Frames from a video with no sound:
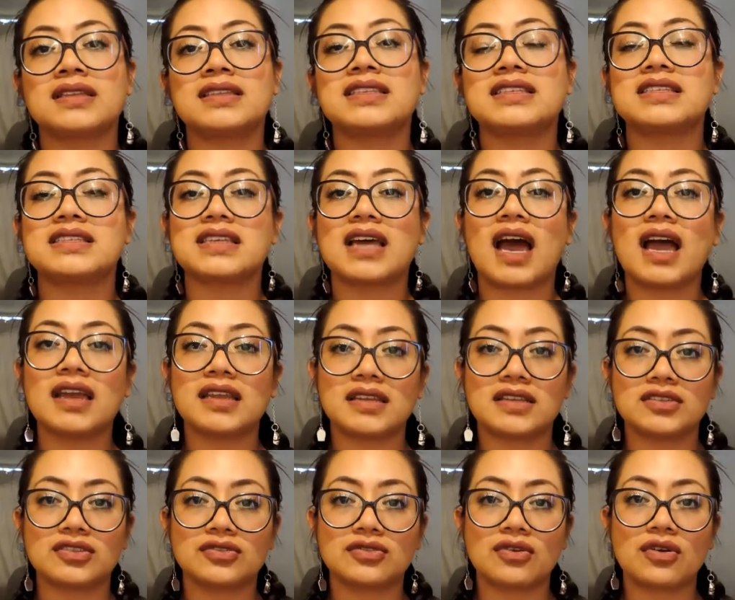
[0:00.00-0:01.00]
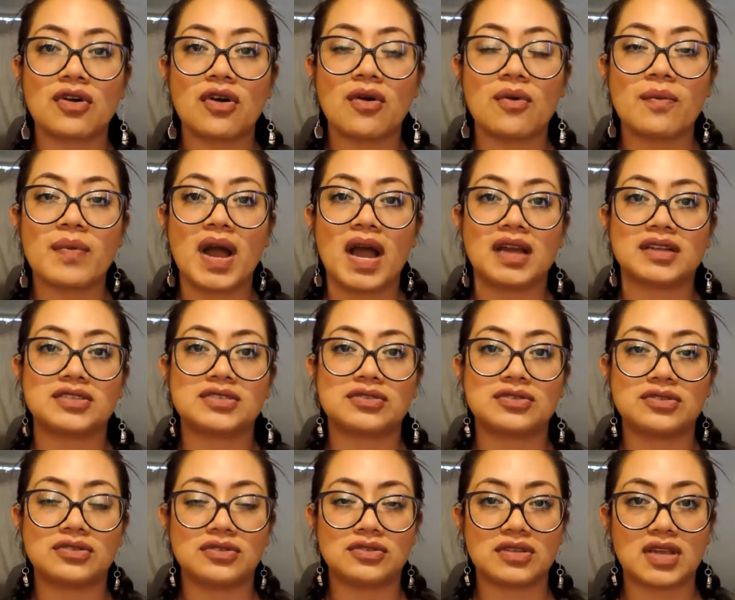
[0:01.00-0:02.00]
decided to go back
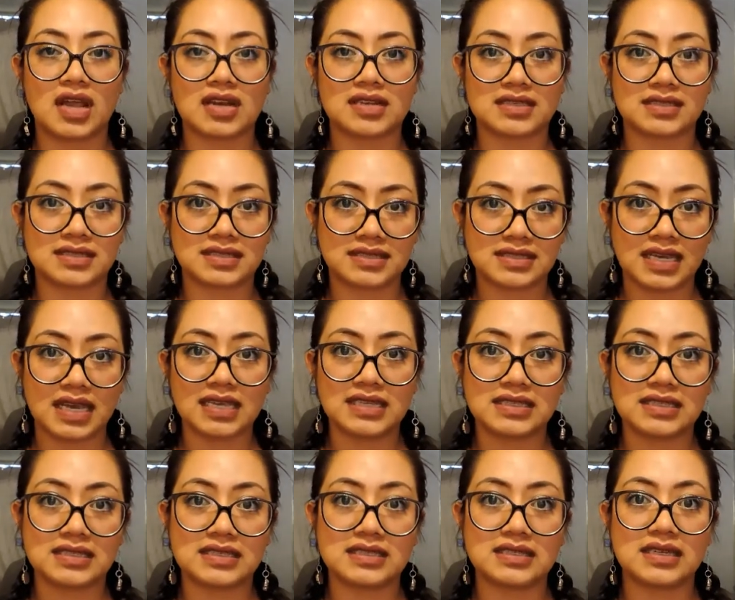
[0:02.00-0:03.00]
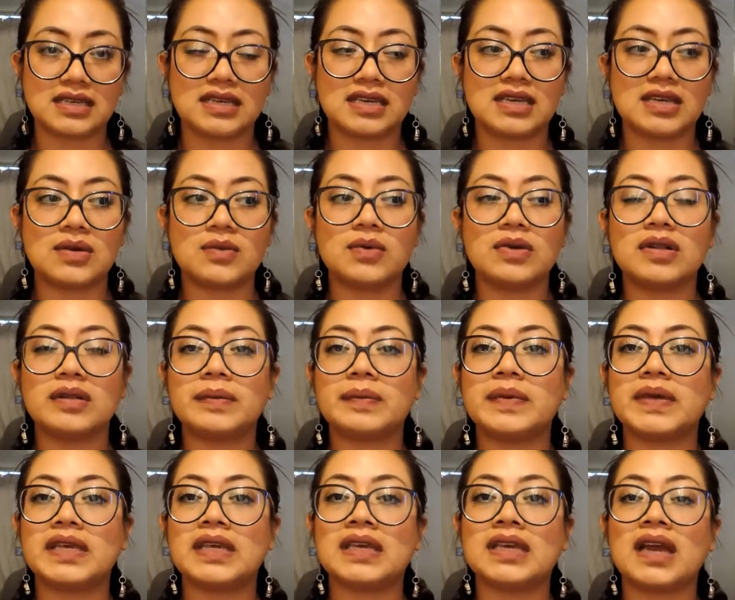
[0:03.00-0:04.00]
to the United States, it will
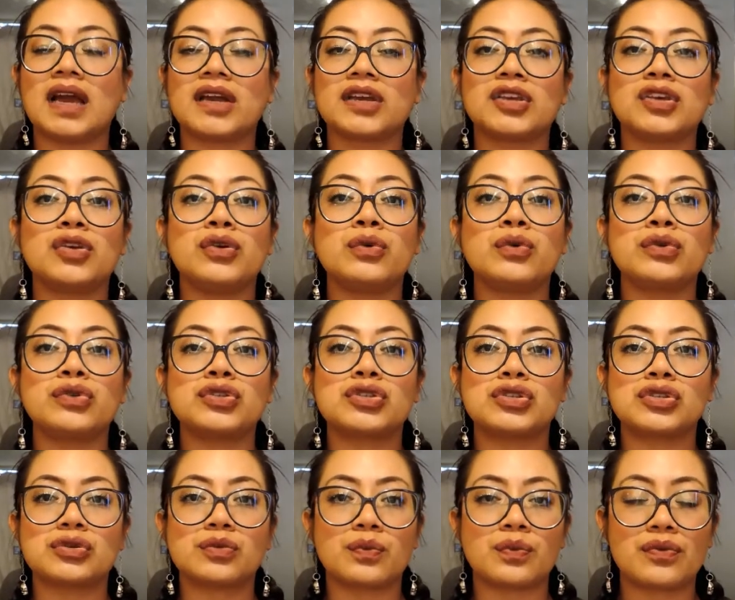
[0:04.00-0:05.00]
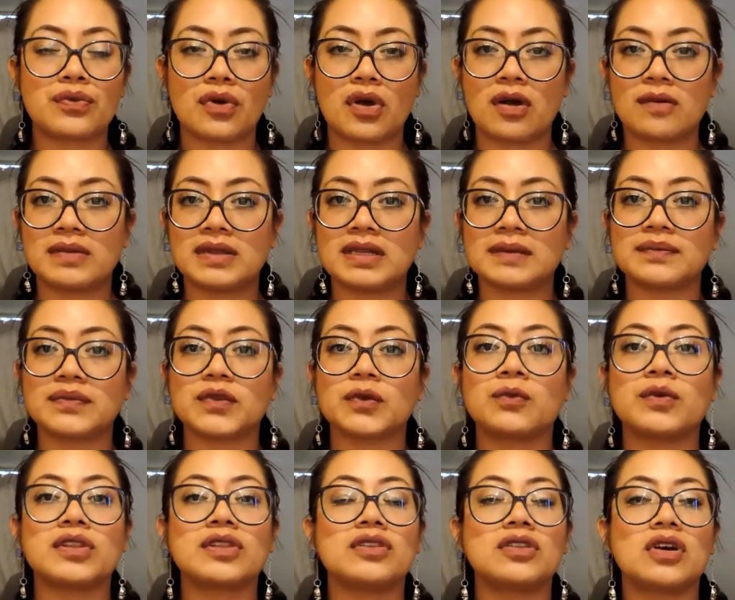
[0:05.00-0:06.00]
be a huge problem
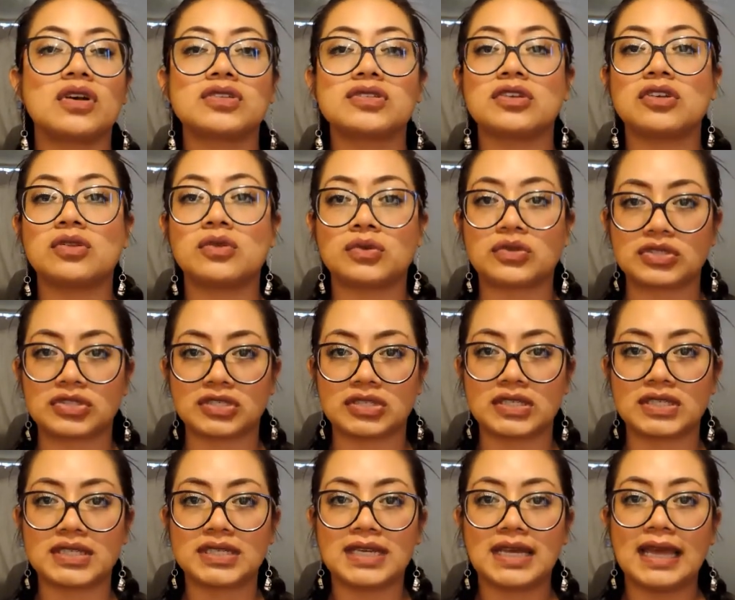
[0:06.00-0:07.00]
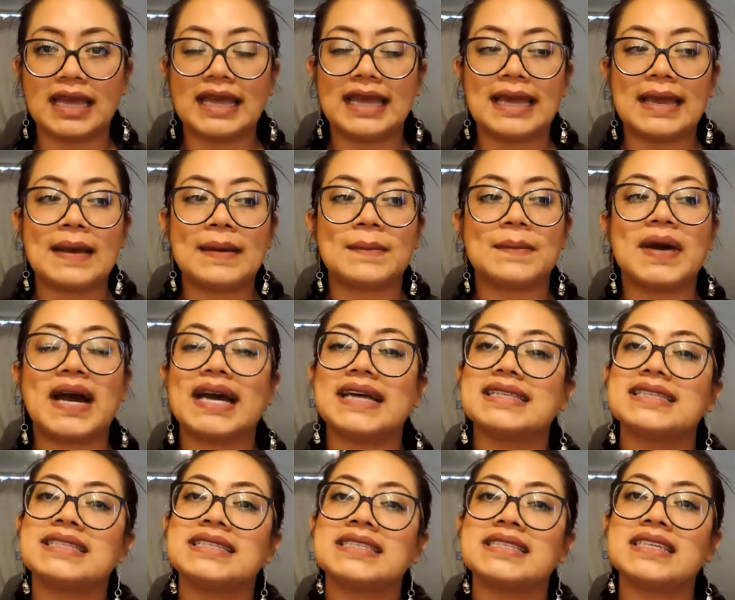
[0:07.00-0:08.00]
with no solution.
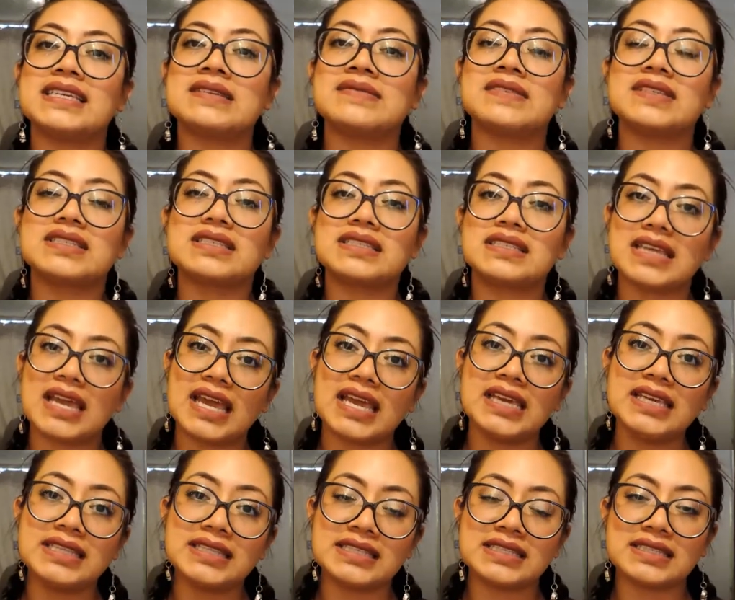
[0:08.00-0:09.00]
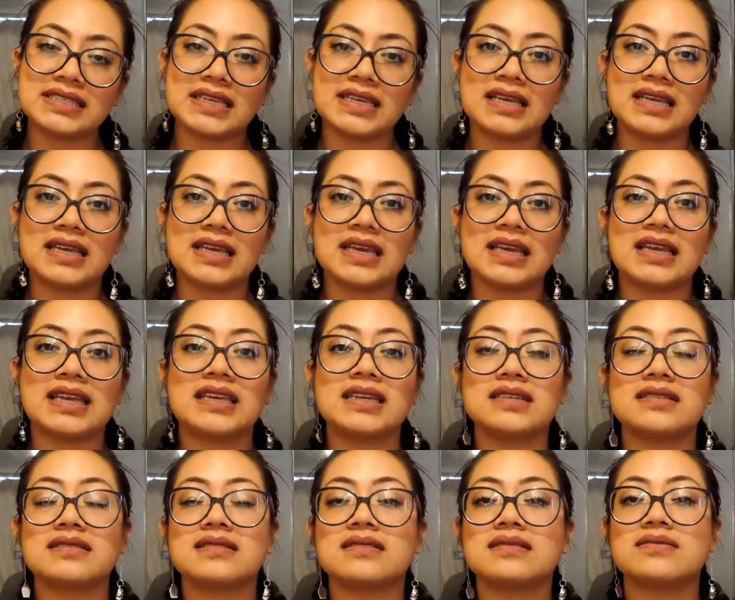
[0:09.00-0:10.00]
But if he stays
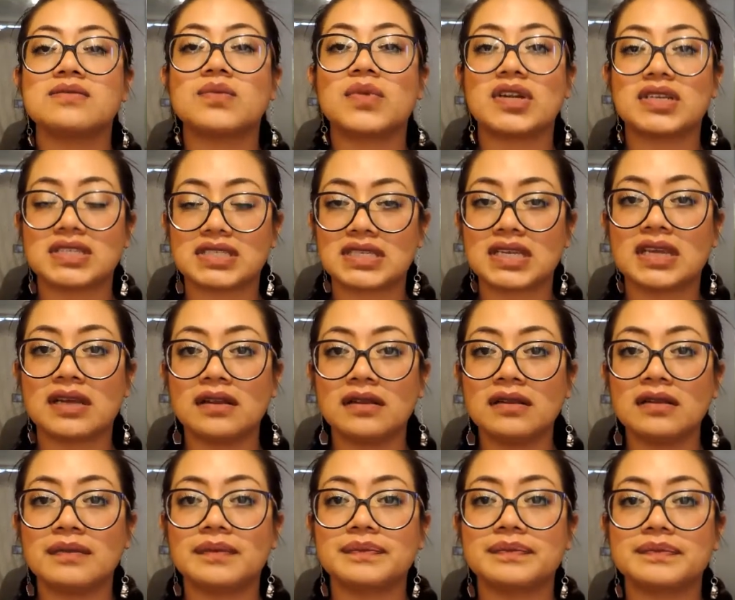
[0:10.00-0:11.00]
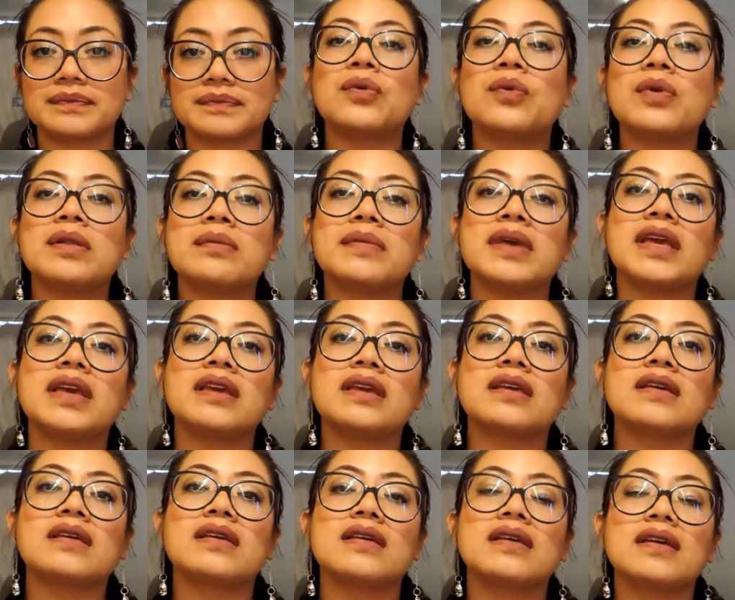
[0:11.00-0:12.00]
in Brazil, he will
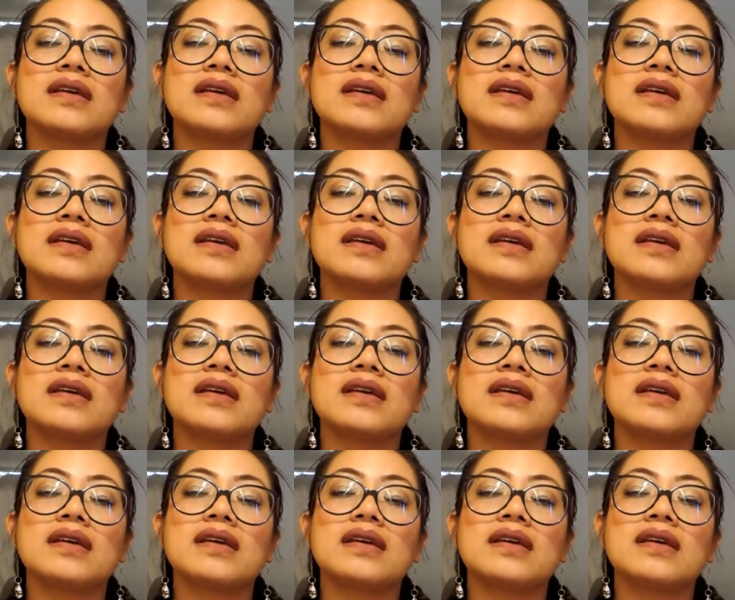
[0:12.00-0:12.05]
make